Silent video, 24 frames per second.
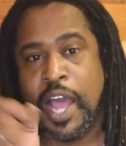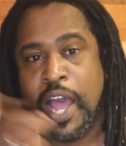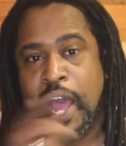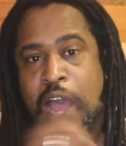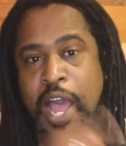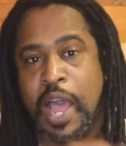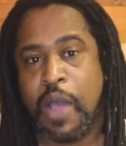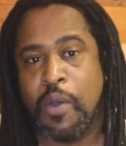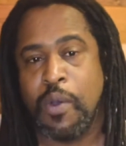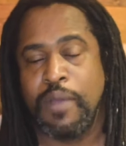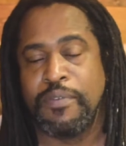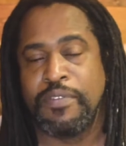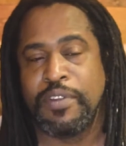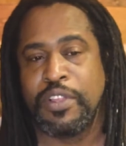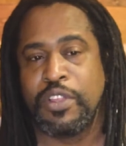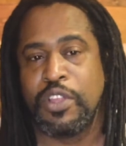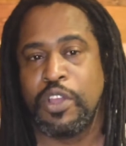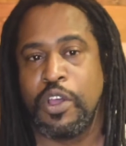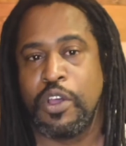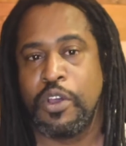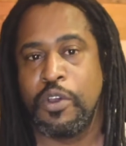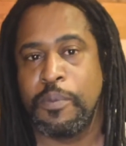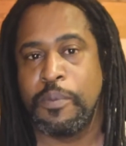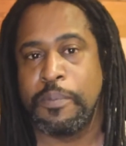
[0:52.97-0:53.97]
However,
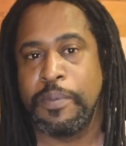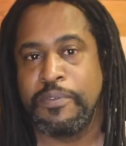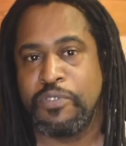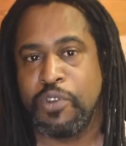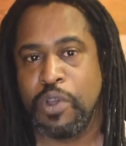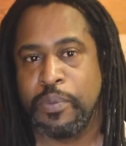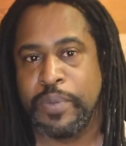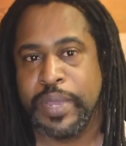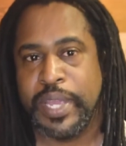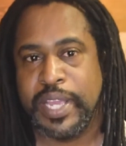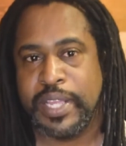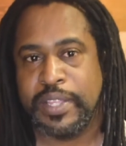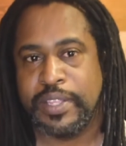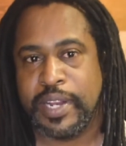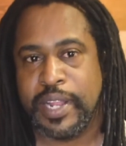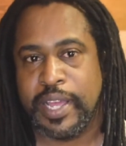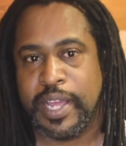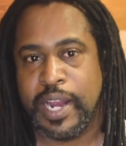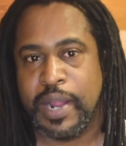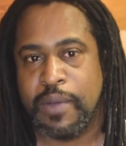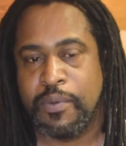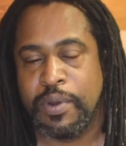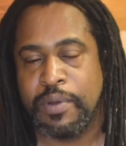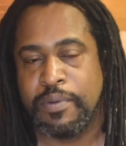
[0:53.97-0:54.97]
though, before we get to that,
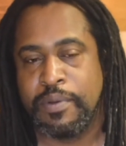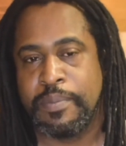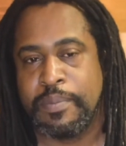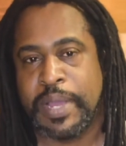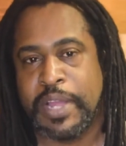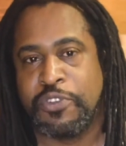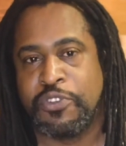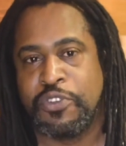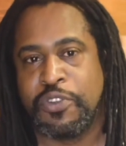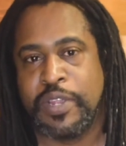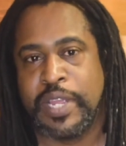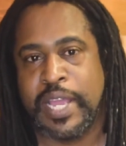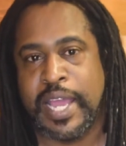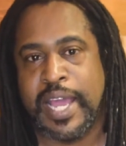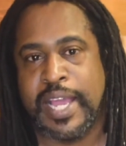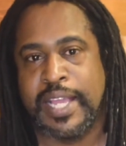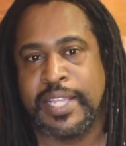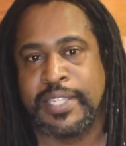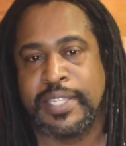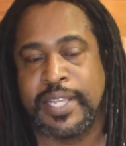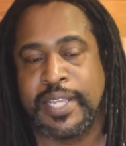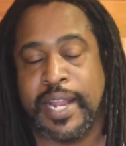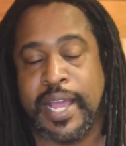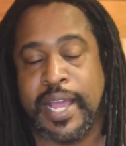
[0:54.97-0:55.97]
I want to remind you guys
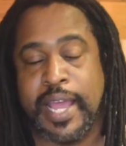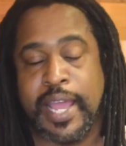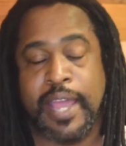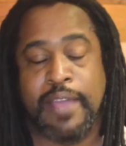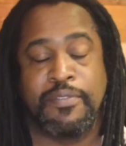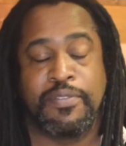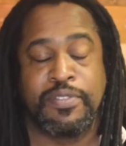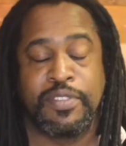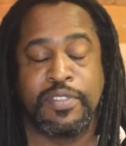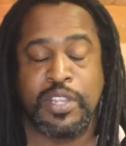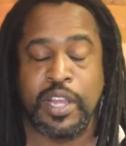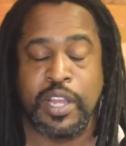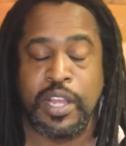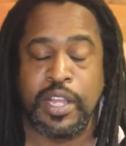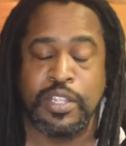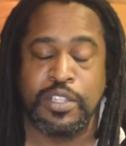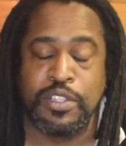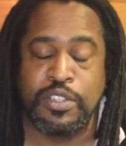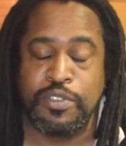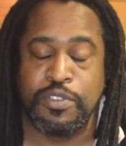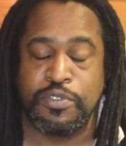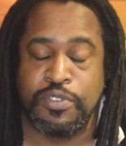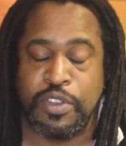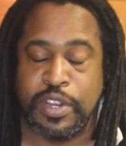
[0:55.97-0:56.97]
that I have tons of
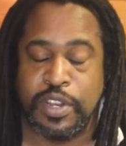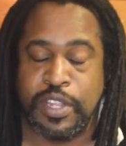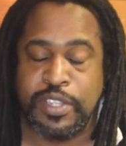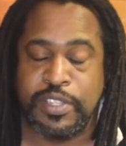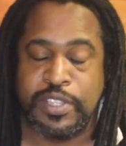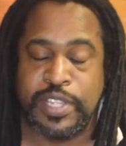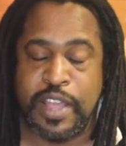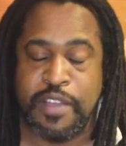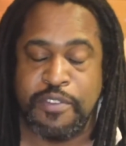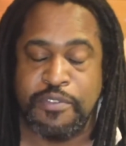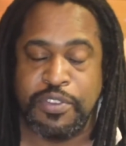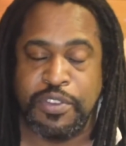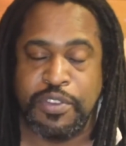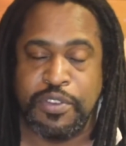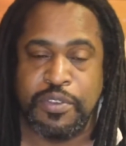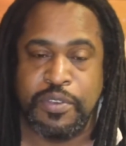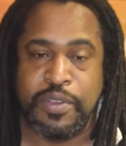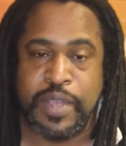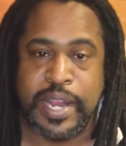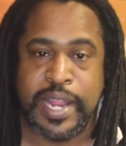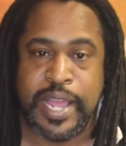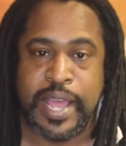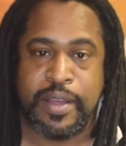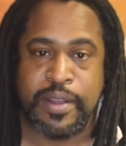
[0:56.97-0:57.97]
goodies down for you
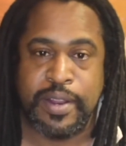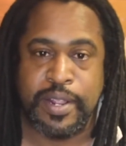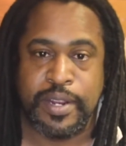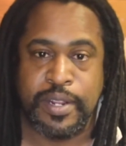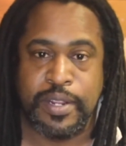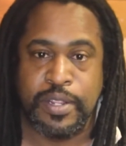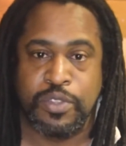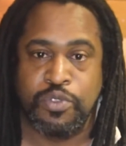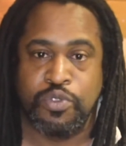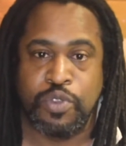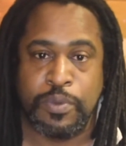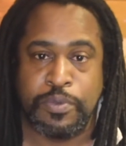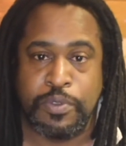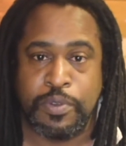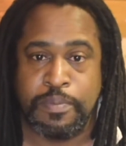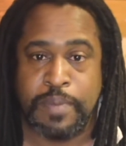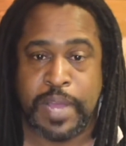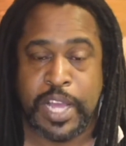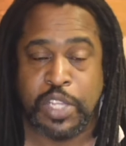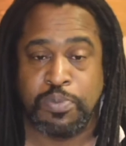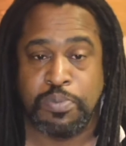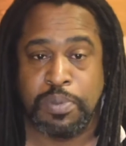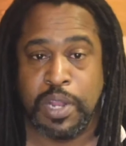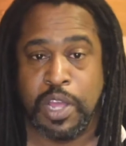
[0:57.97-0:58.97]
down in the description
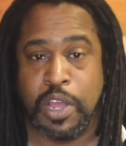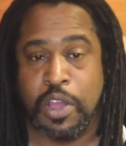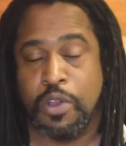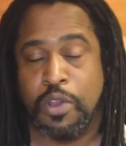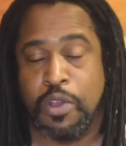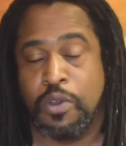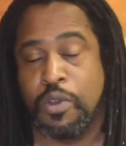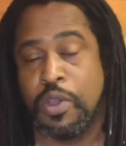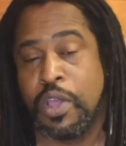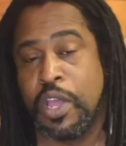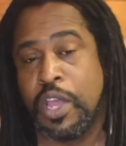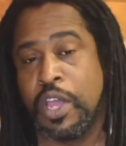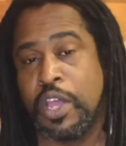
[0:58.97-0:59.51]
box below.